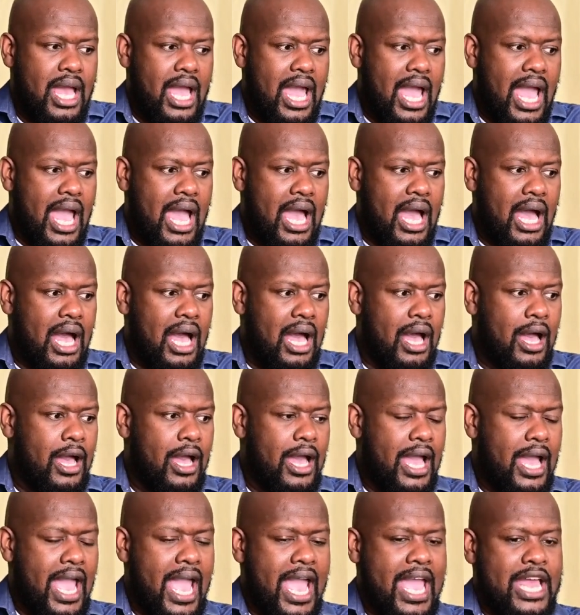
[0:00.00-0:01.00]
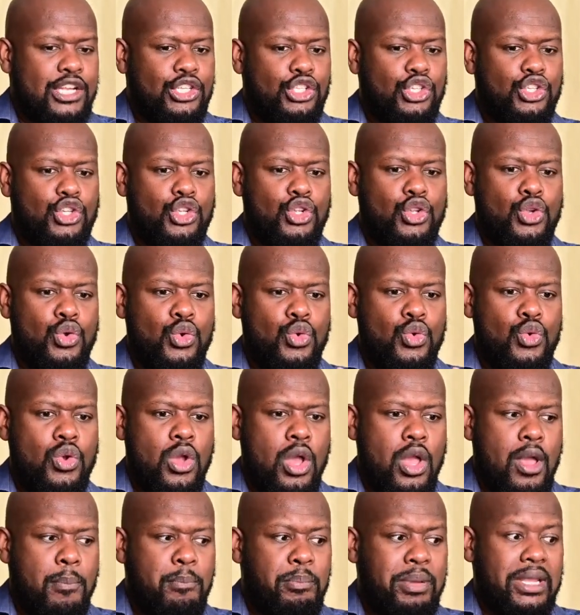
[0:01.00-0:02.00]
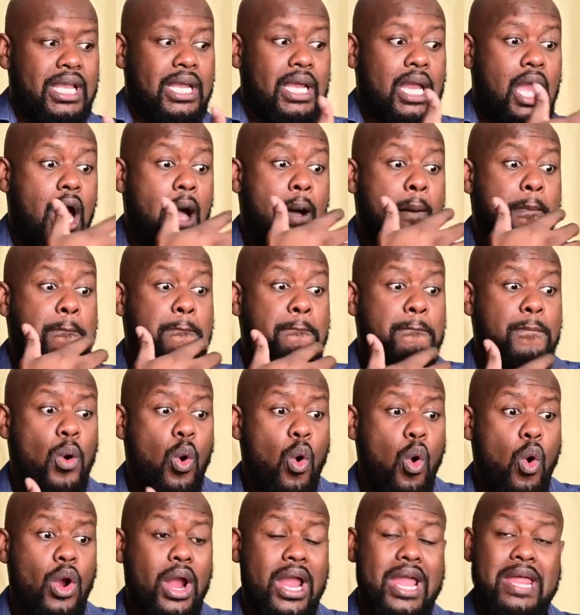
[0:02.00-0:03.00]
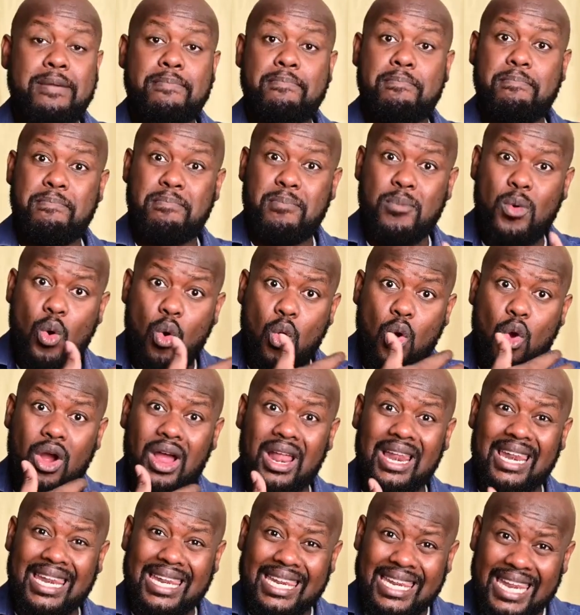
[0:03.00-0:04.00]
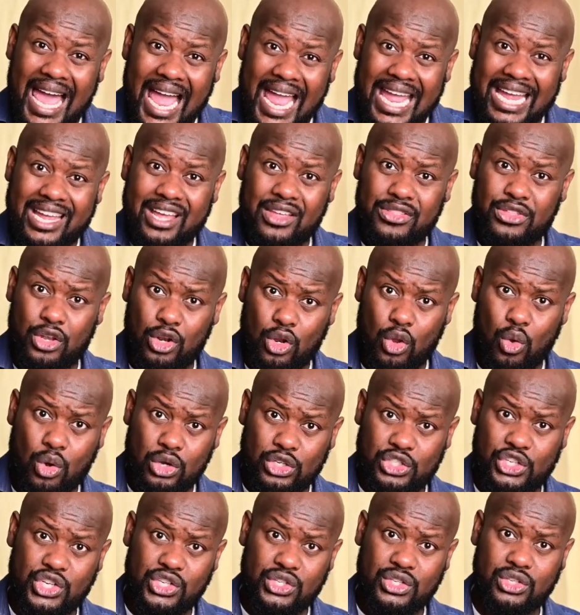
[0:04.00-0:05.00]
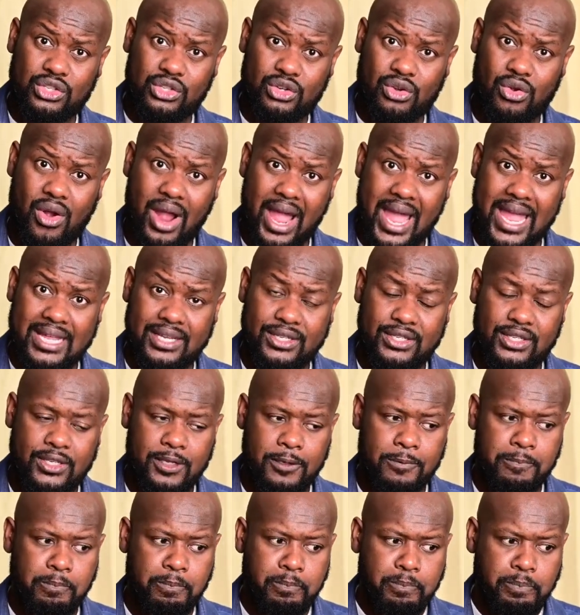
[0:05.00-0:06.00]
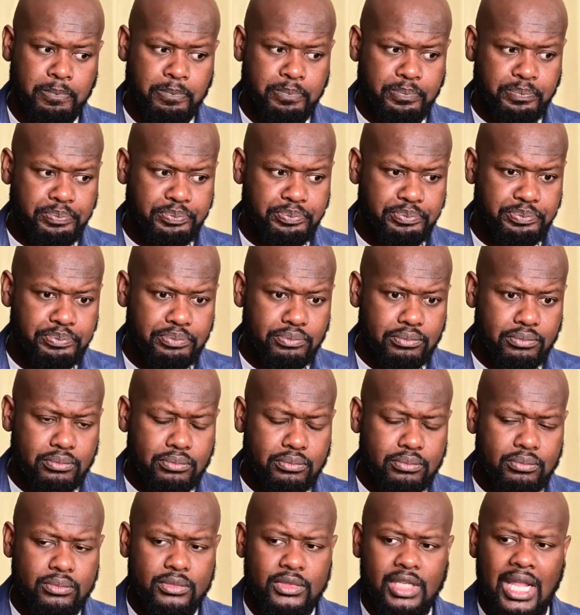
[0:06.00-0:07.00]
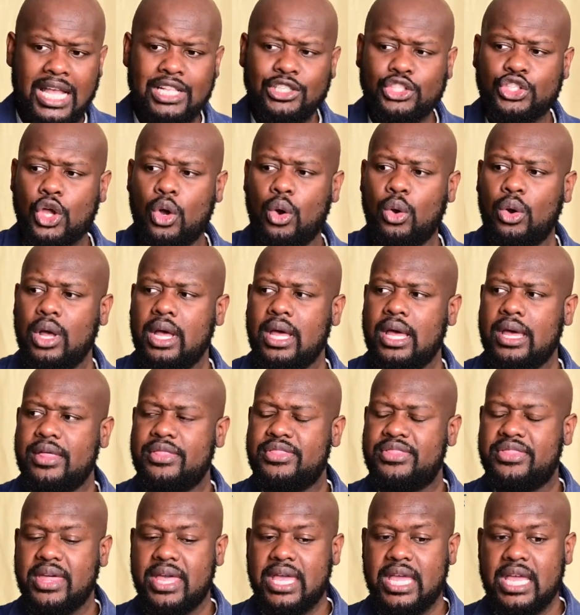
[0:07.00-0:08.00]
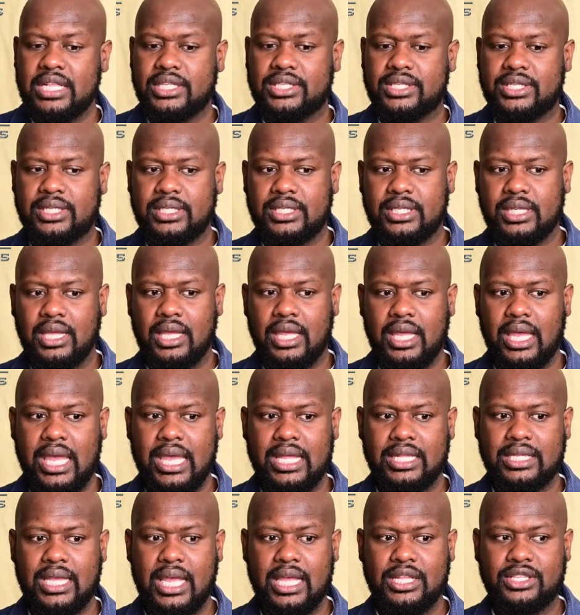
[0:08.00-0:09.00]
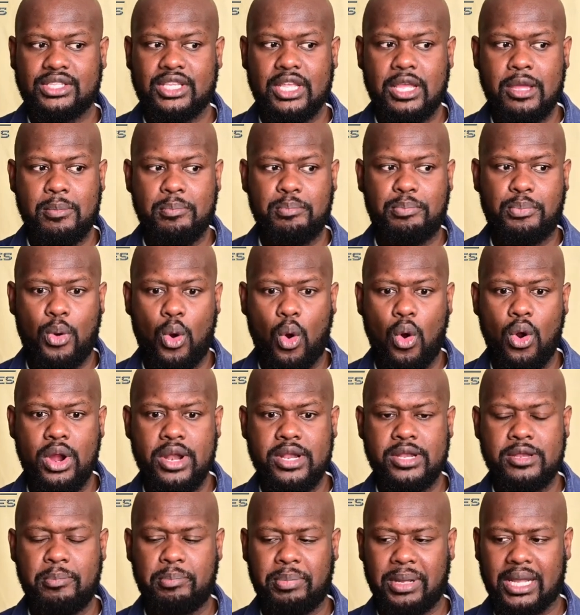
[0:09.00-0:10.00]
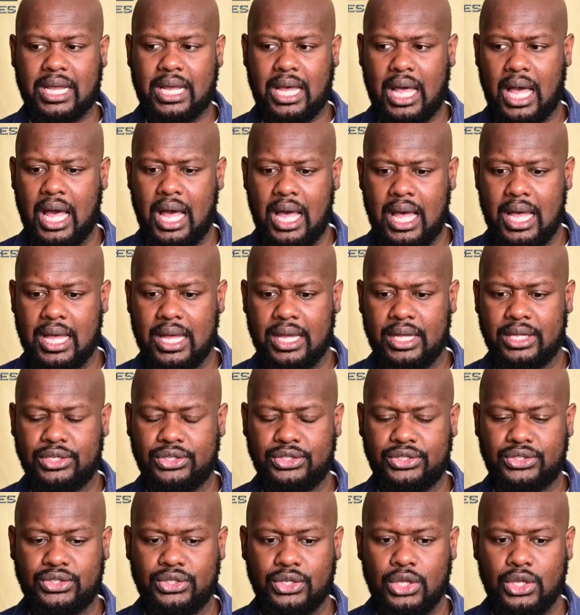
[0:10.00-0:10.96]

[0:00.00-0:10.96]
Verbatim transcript: uh, and to become more and more like the Lord Jesus Christ. And so it's it, it's important because